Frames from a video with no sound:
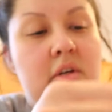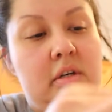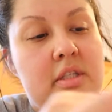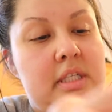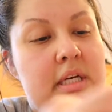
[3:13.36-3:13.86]

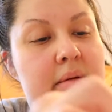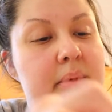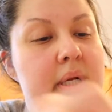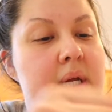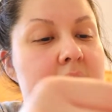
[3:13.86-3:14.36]
all the time,
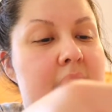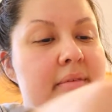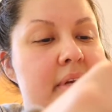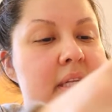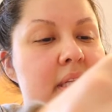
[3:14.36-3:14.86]
but I
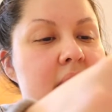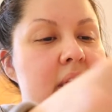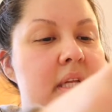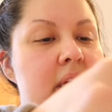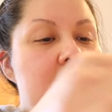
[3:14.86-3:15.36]
haven't
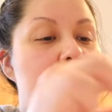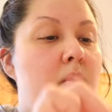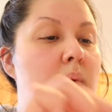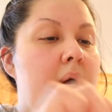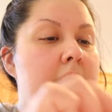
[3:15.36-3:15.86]
in a
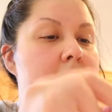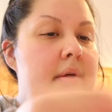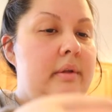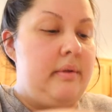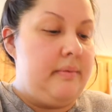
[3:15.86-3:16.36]

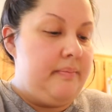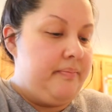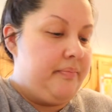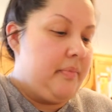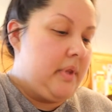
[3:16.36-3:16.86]
while.
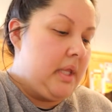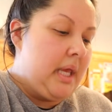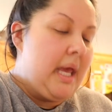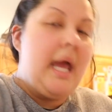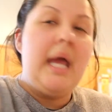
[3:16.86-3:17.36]

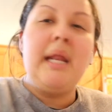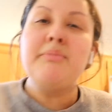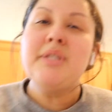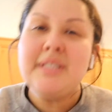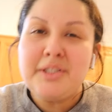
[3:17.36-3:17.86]
And I'm
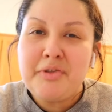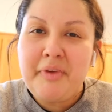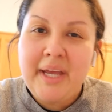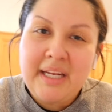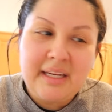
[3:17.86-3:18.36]
just such a
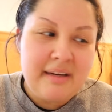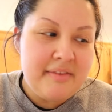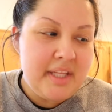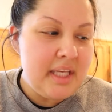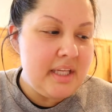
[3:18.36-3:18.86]
fan of
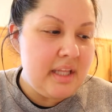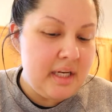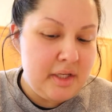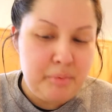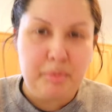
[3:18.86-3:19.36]
the
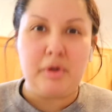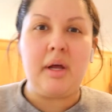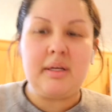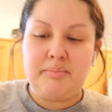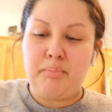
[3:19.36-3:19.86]
Alani Nu
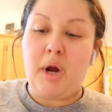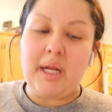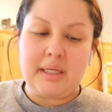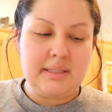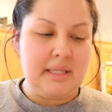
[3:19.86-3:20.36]
products,
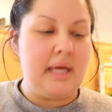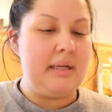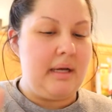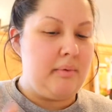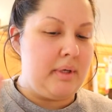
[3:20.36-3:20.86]
products that
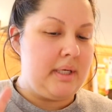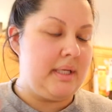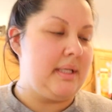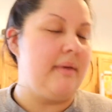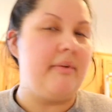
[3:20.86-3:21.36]
I want
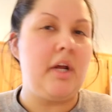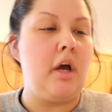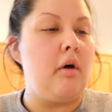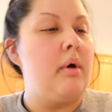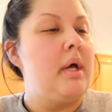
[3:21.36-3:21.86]
to give it a
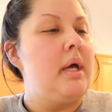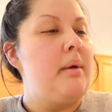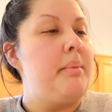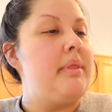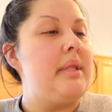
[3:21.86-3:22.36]
go.
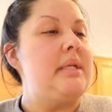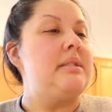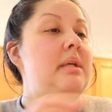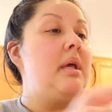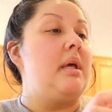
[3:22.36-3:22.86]
But
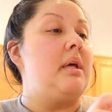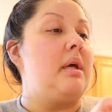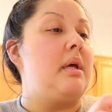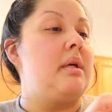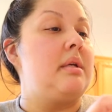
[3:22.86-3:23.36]
this
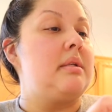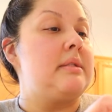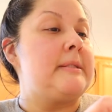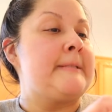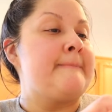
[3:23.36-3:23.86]

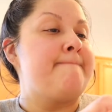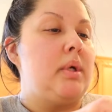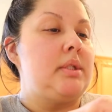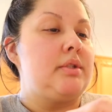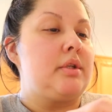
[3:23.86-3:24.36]
is
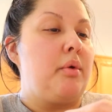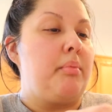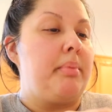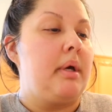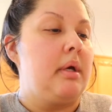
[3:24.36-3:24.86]
one scoop